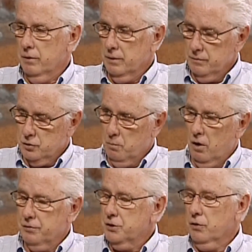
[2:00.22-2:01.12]
have a
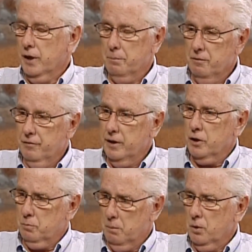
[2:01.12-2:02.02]
small facility up in
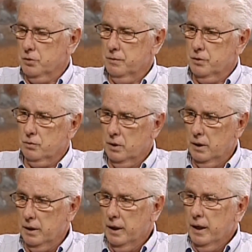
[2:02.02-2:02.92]
Phoenix, but most of it's
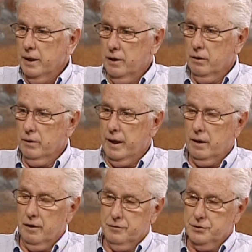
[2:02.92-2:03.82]
here
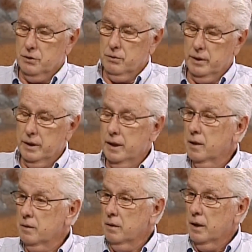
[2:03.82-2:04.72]
at our facility
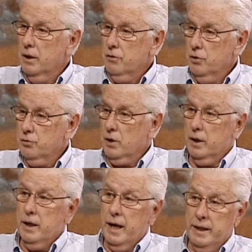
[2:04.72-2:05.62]
in
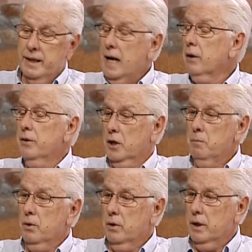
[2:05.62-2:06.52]
Tucson, and then out in the
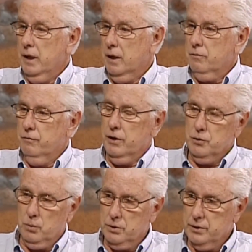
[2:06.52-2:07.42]
community at
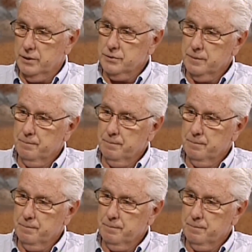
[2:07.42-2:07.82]
various work sites.